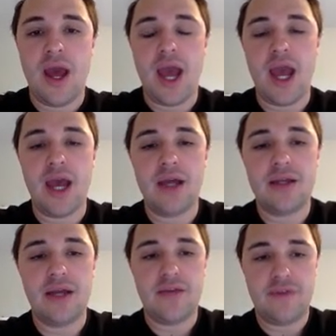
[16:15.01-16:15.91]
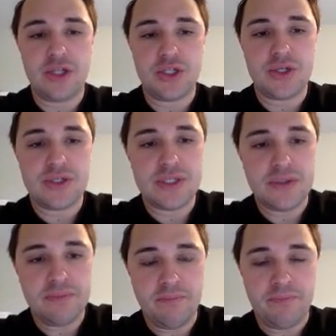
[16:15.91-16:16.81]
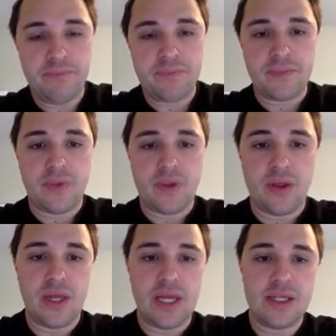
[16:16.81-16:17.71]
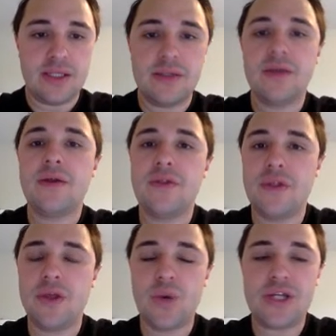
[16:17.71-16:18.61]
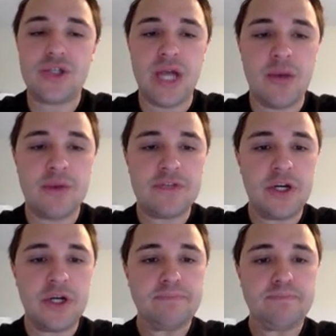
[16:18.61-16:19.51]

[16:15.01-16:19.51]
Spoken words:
and adventures in the Western Hemisphere.